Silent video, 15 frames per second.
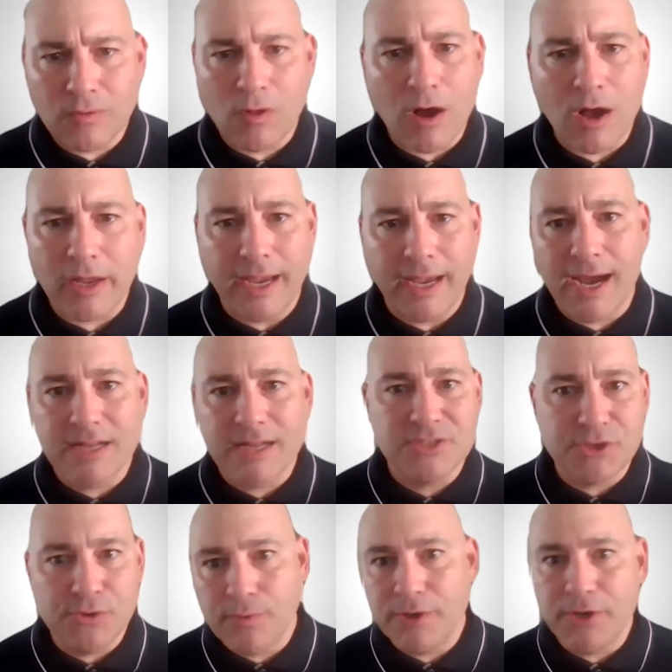logging on
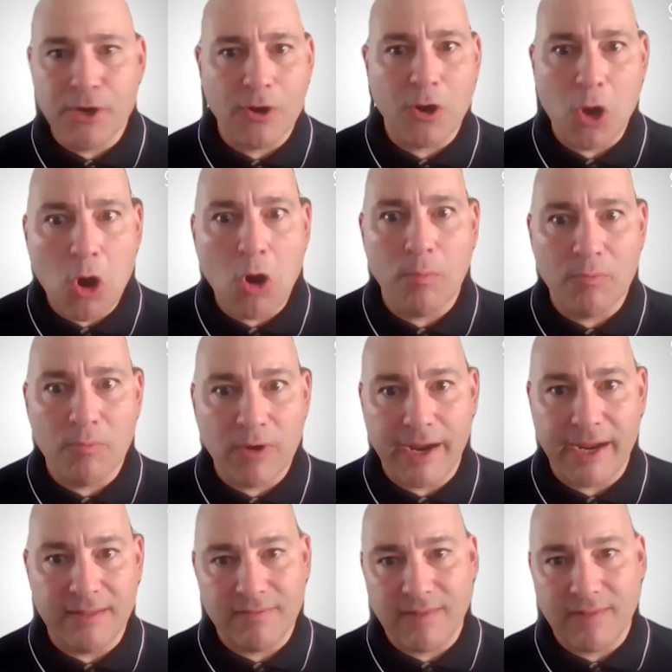to when you're at home, right?